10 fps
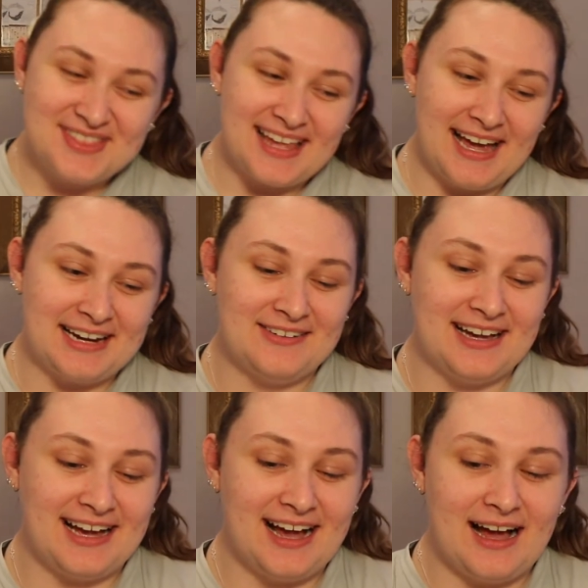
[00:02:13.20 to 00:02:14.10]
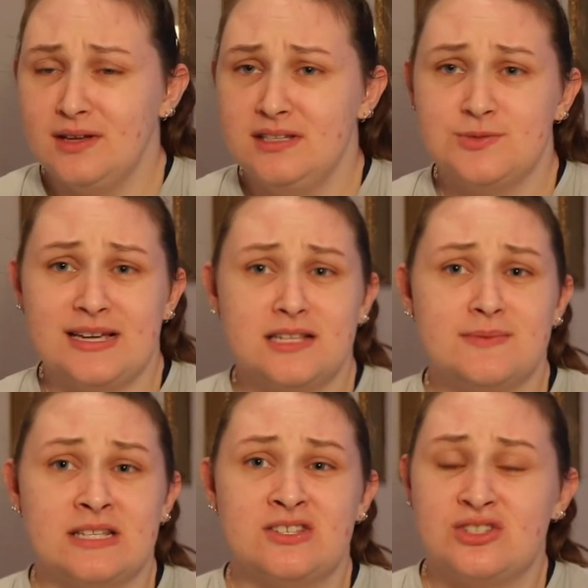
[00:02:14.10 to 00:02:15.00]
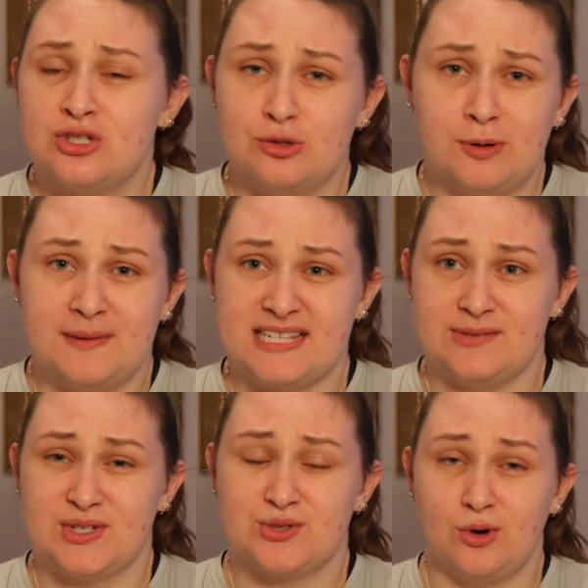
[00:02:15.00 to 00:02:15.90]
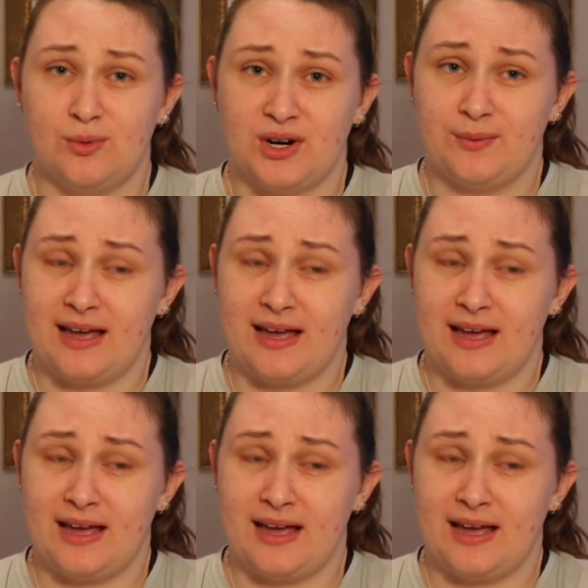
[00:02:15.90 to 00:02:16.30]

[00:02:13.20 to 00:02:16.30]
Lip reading: Anyway, this week has been super busy with schoolwork.